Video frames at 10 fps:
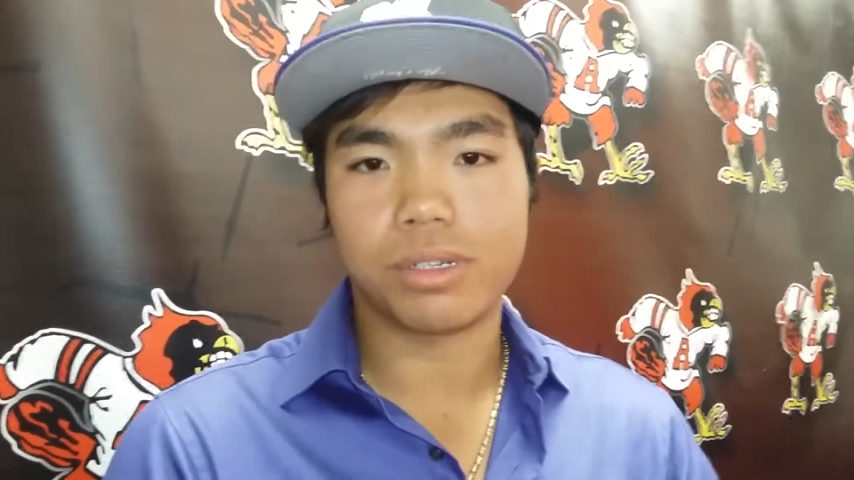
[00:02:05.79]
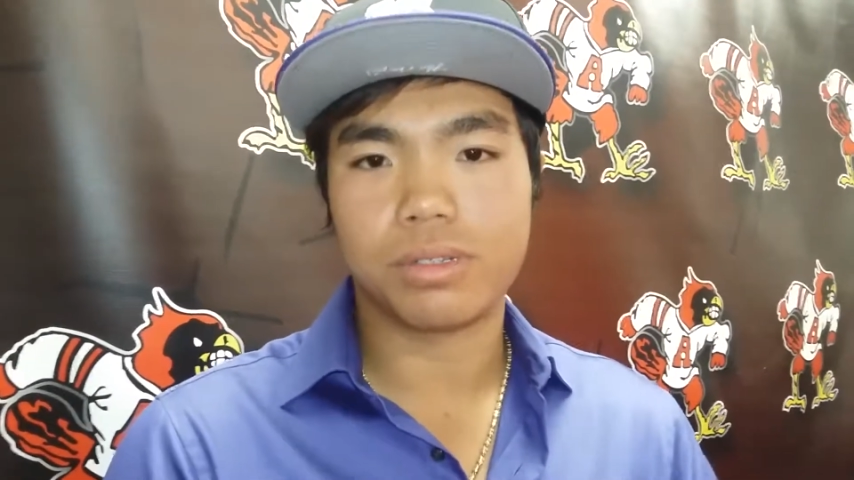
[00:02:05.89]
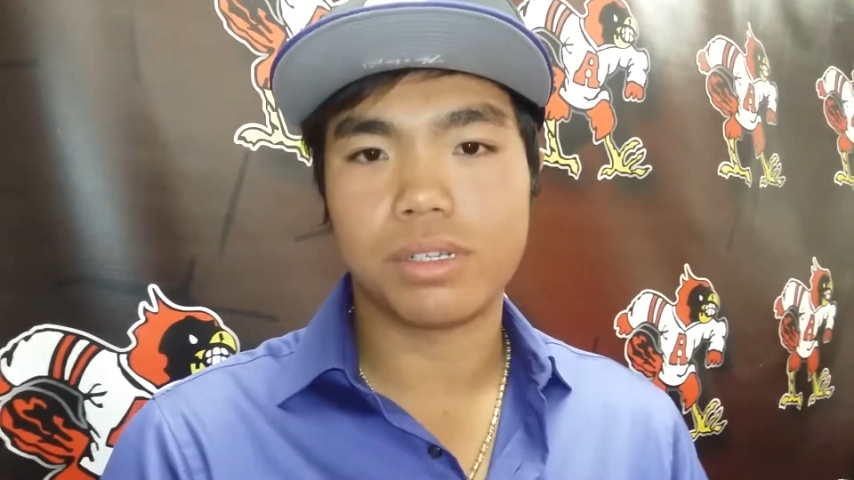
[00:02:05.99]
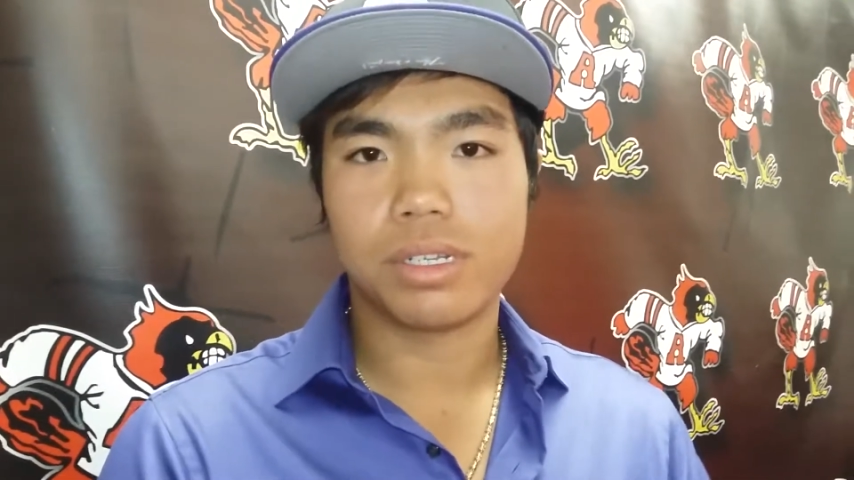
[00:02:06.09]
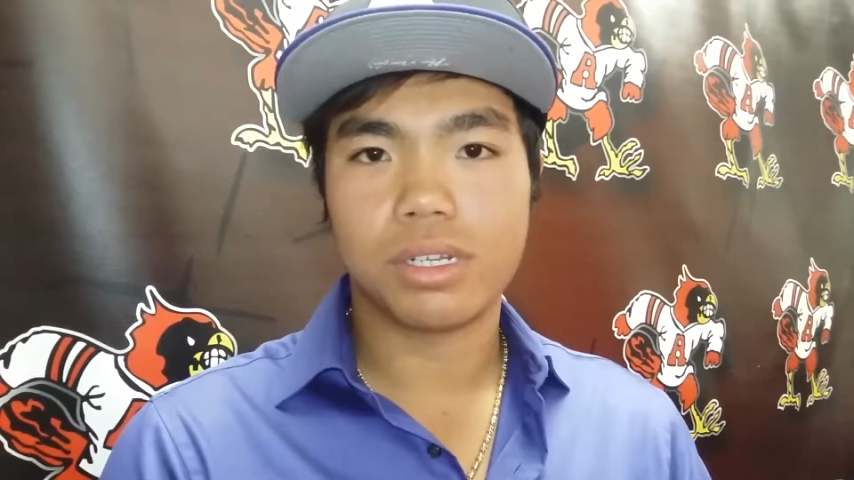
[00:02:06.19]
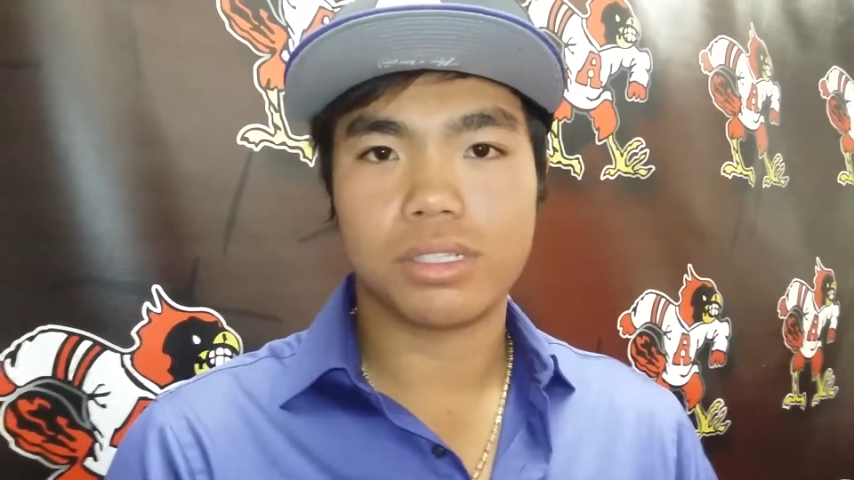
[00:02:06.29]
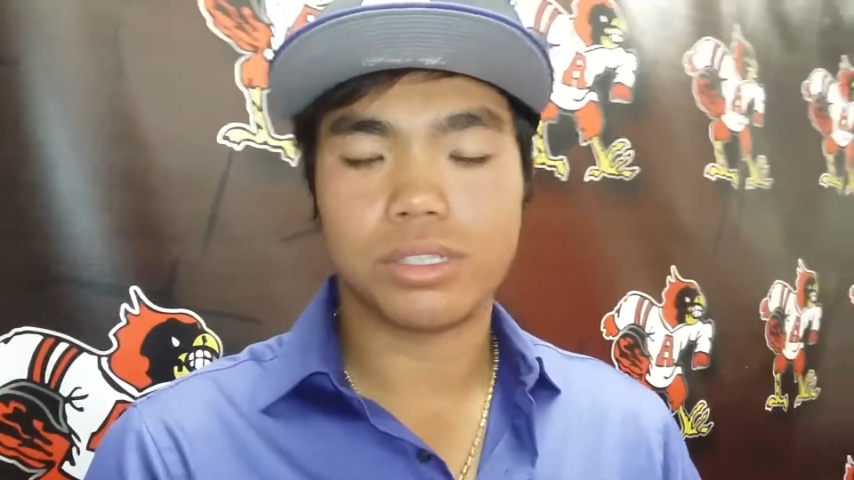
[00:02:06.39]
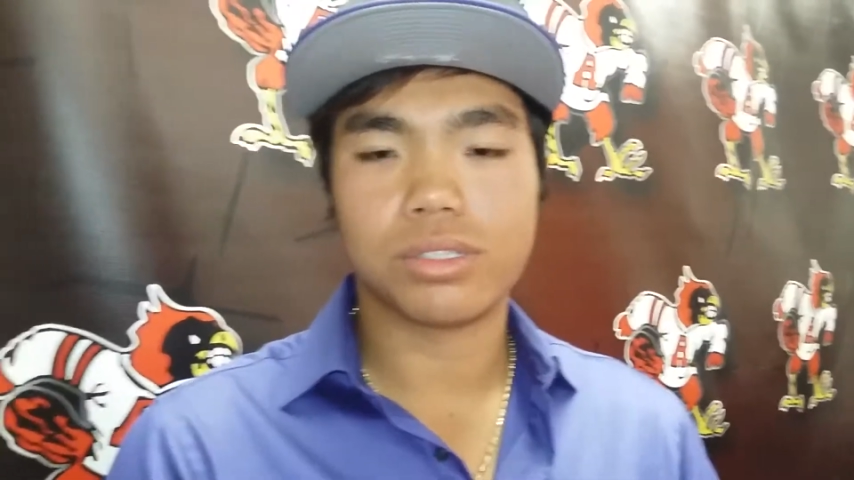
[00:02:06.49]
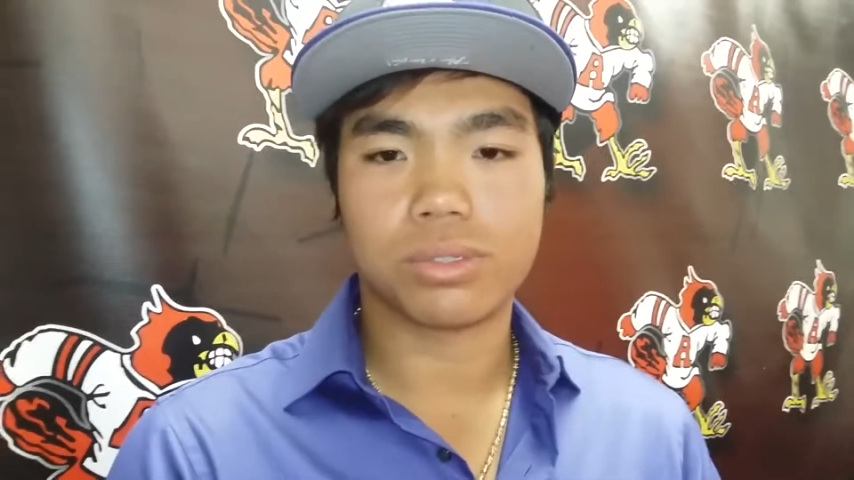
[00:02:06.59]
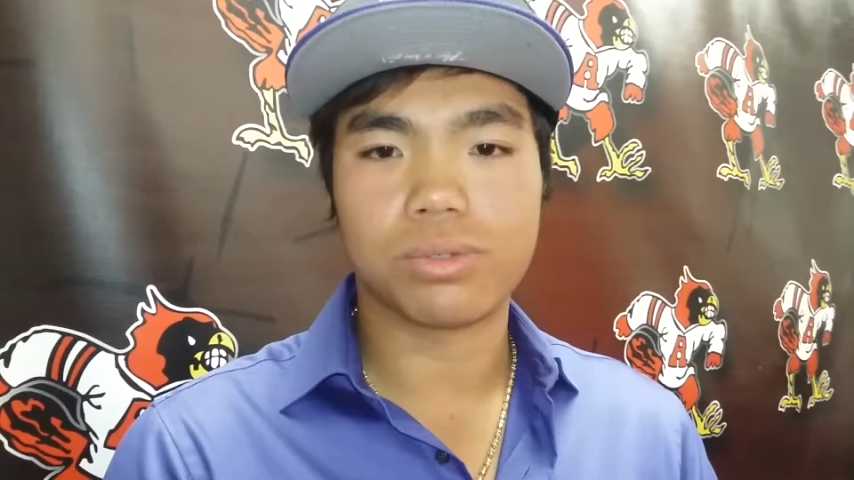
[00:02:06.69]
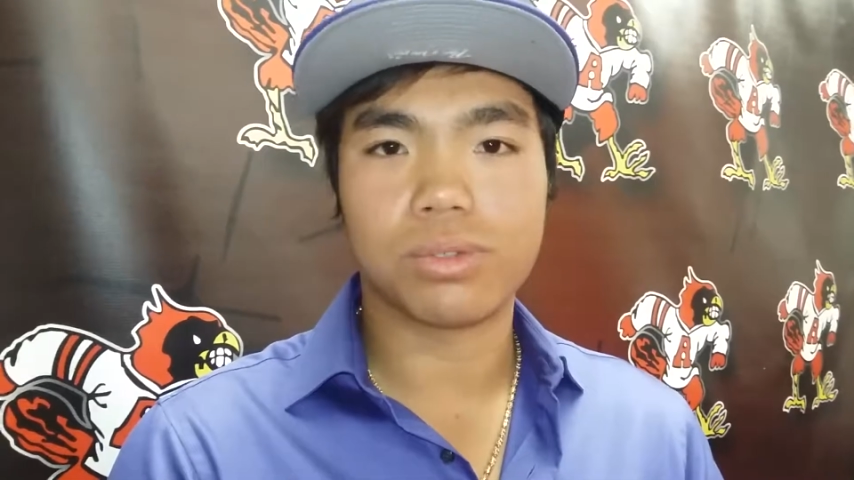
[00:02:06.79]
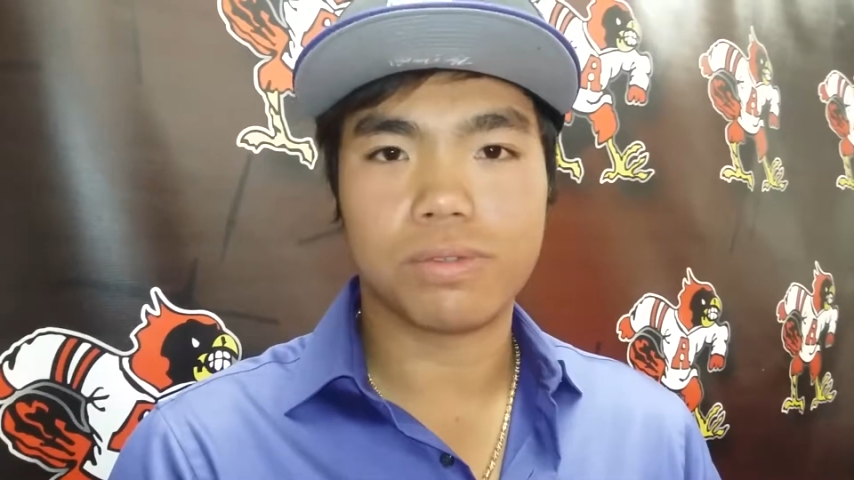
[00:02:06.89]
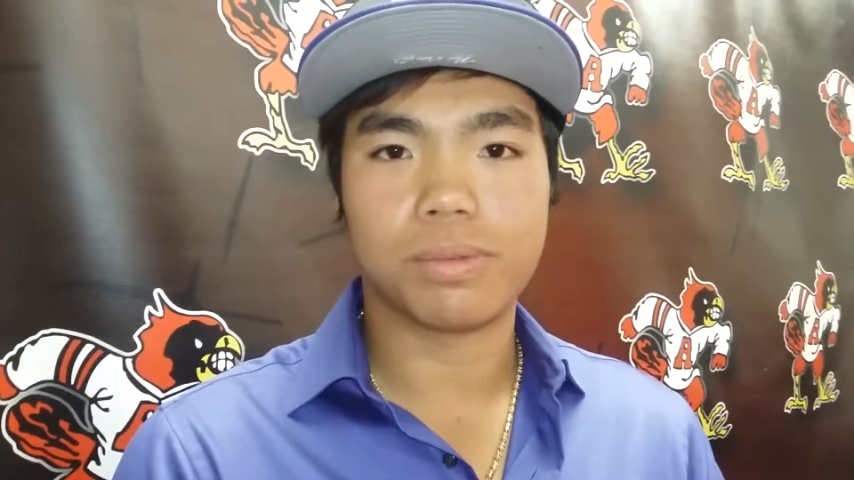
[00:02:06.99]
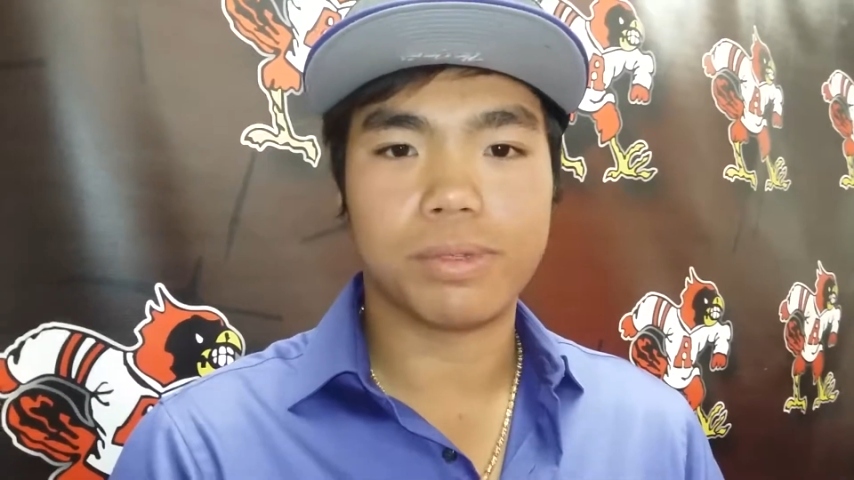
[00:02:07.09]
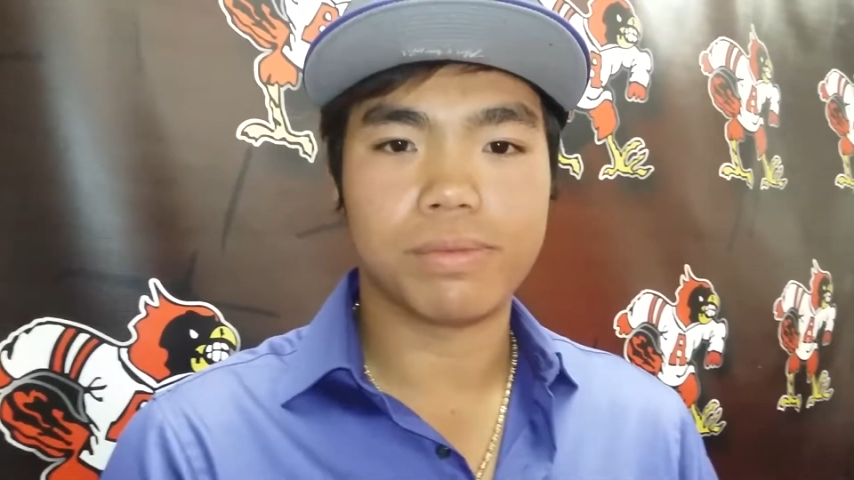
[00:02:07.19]
You know, just the
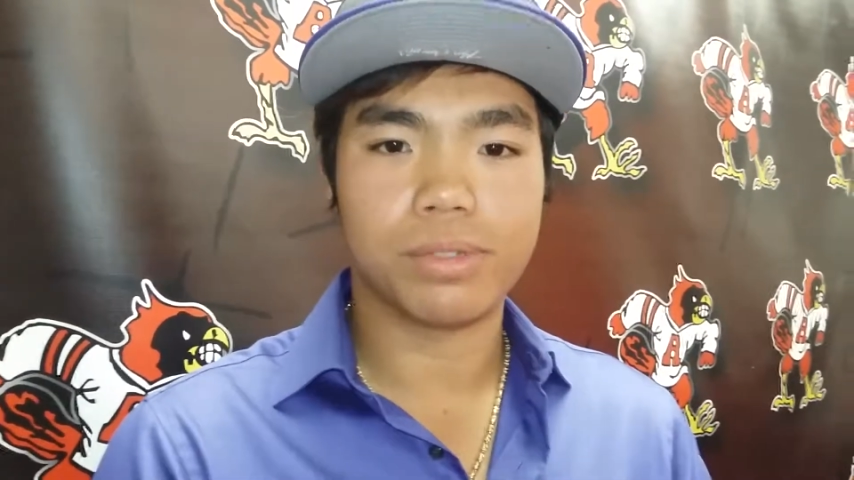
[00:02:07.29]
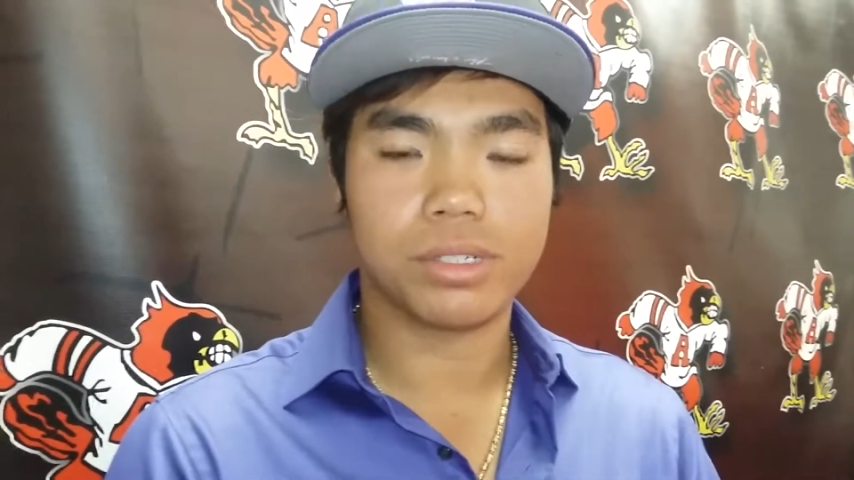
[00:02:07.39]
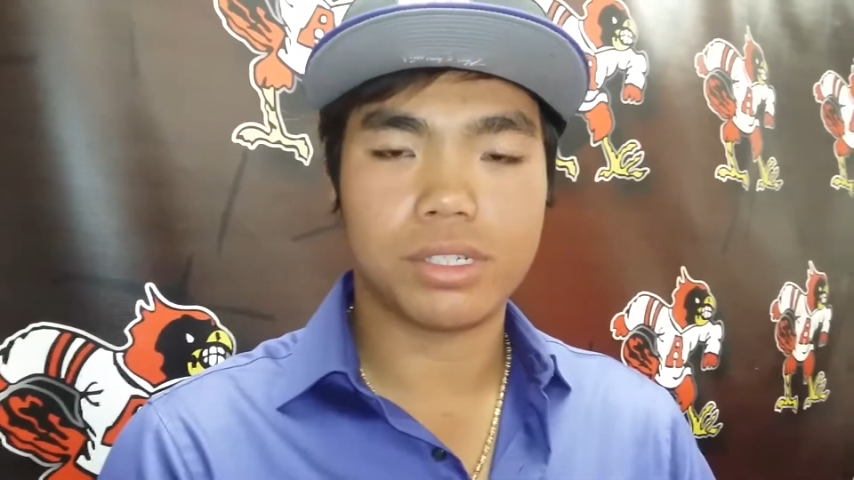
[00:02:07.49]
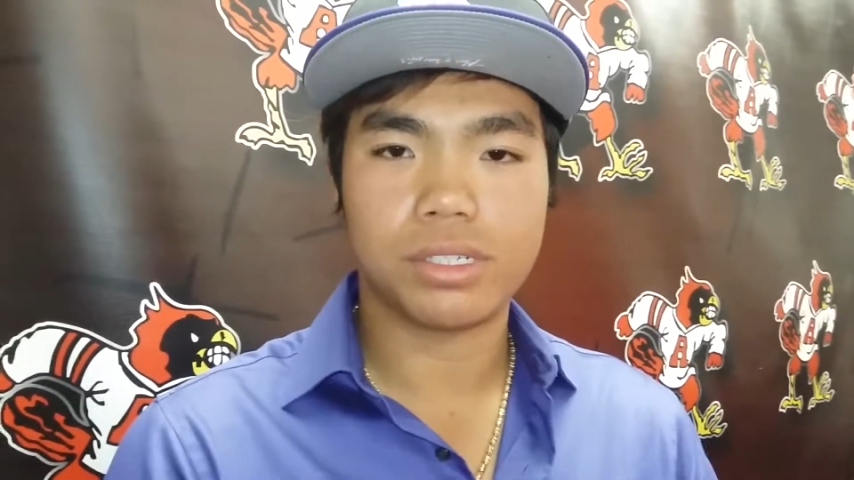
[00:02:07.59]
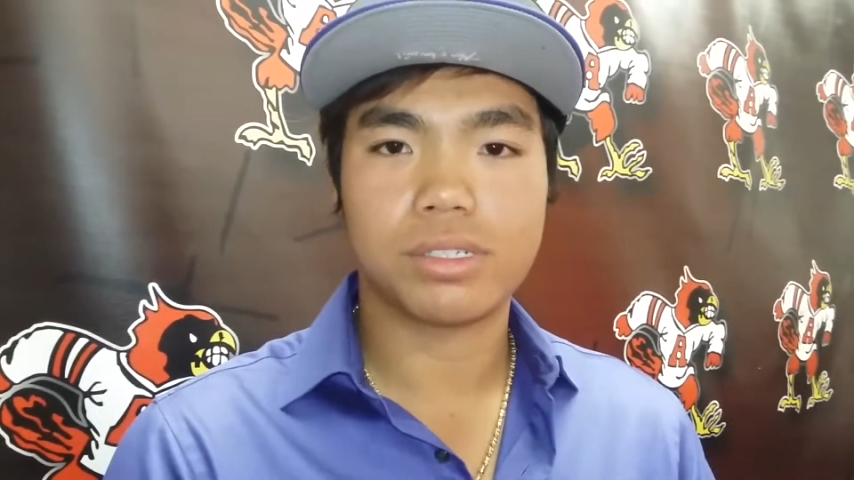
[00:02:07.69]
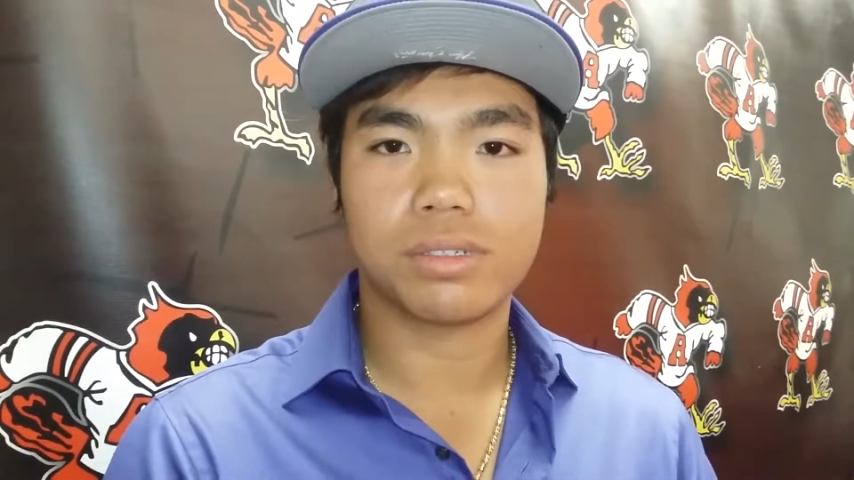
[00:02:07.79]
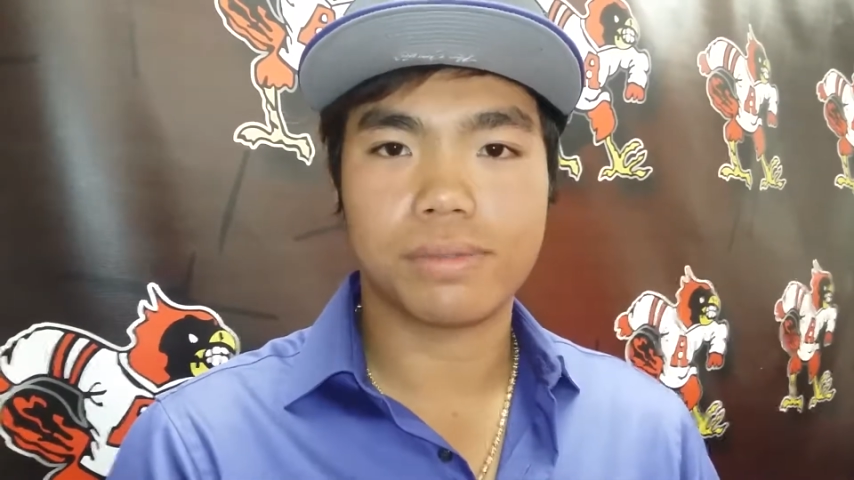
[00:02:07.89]
school for being really nice.